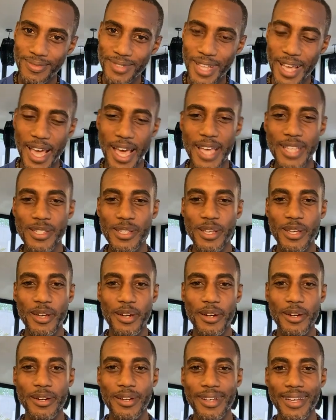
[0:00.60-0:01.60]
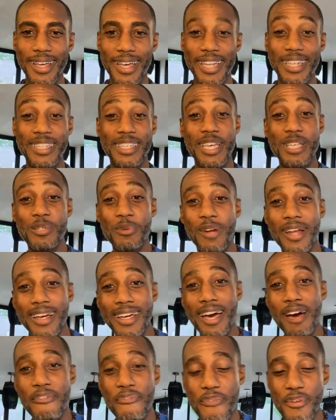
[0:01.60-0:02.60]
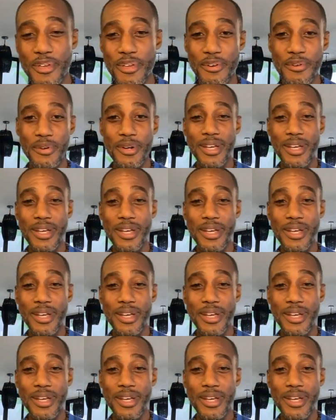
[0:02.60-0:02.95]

Ezzy here, and guess what I got for you?